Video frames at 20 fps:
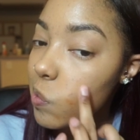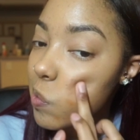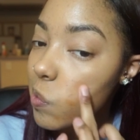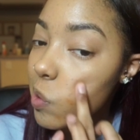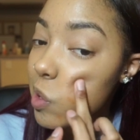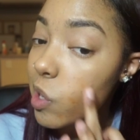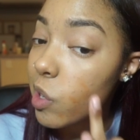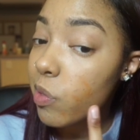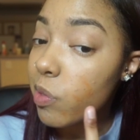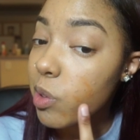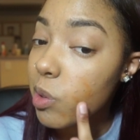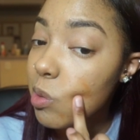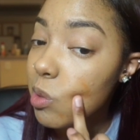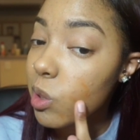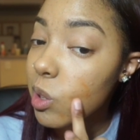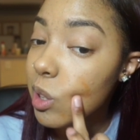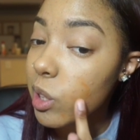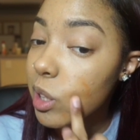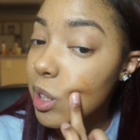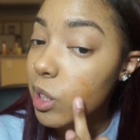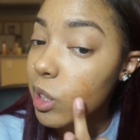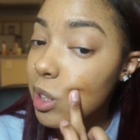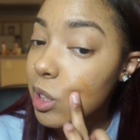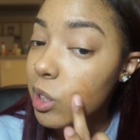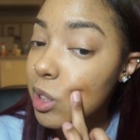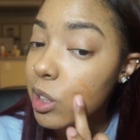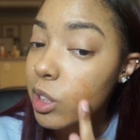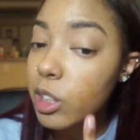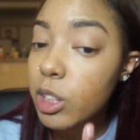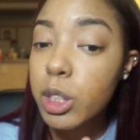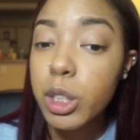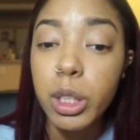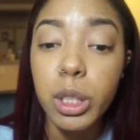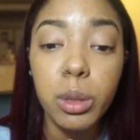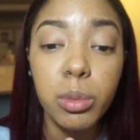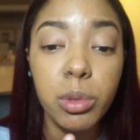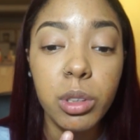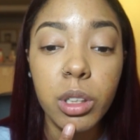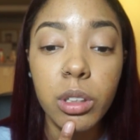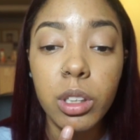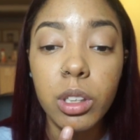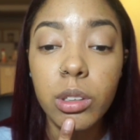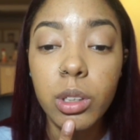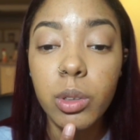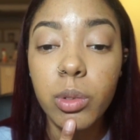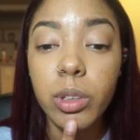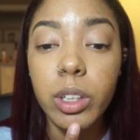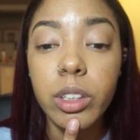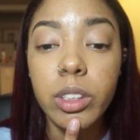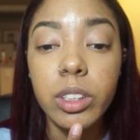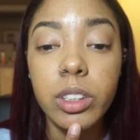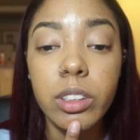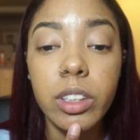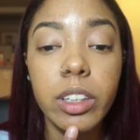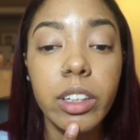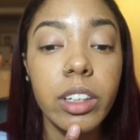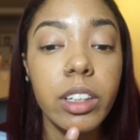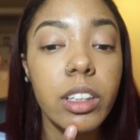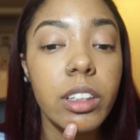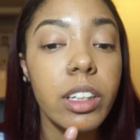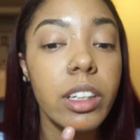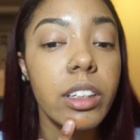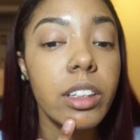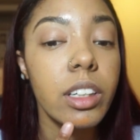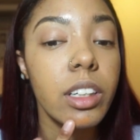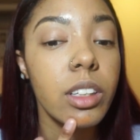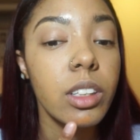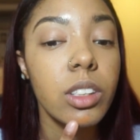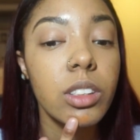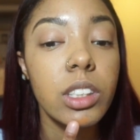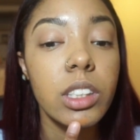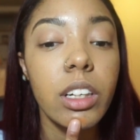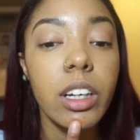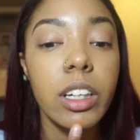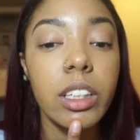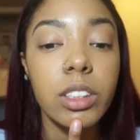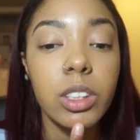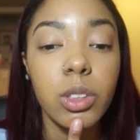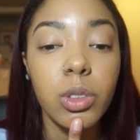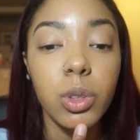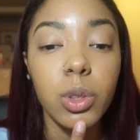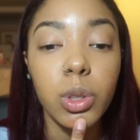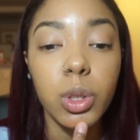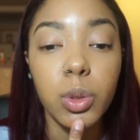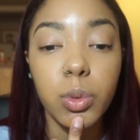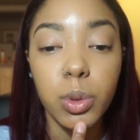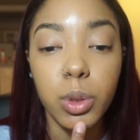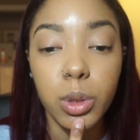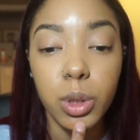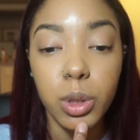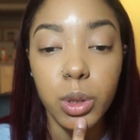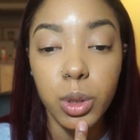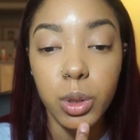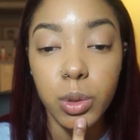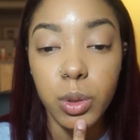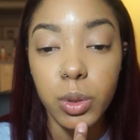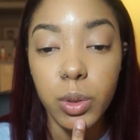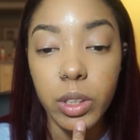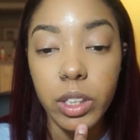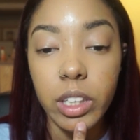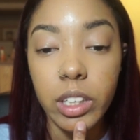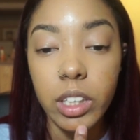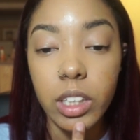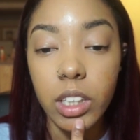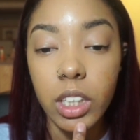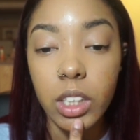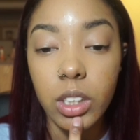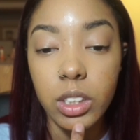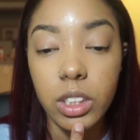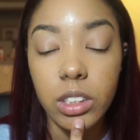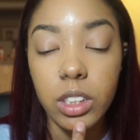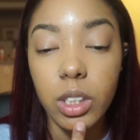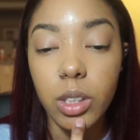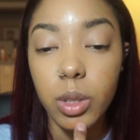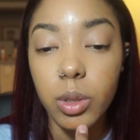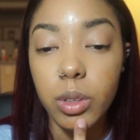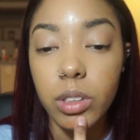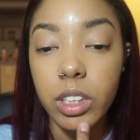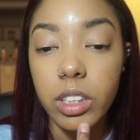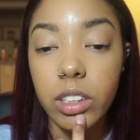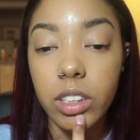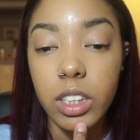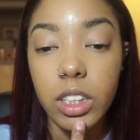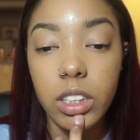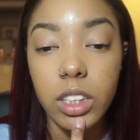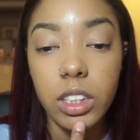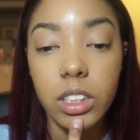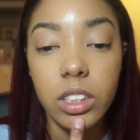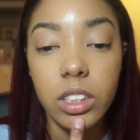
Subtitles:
And if you want to get a good cheap color corrector, LA Colors has an orange one too, and also NYX.